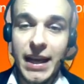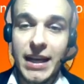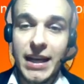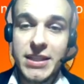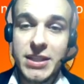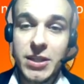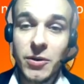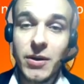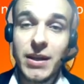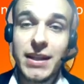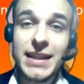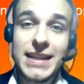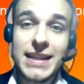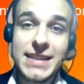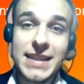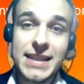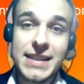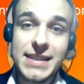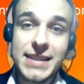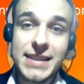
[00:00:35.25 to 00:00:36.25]
So
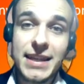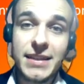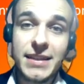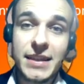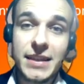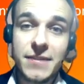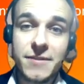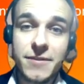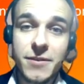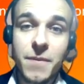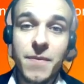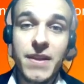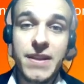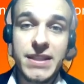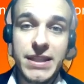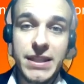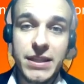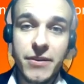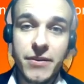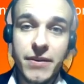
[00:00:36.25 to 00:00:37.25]
let's get started from the
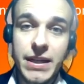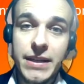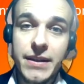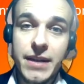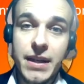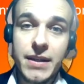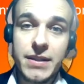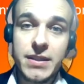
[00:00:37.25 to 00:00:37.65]
theory.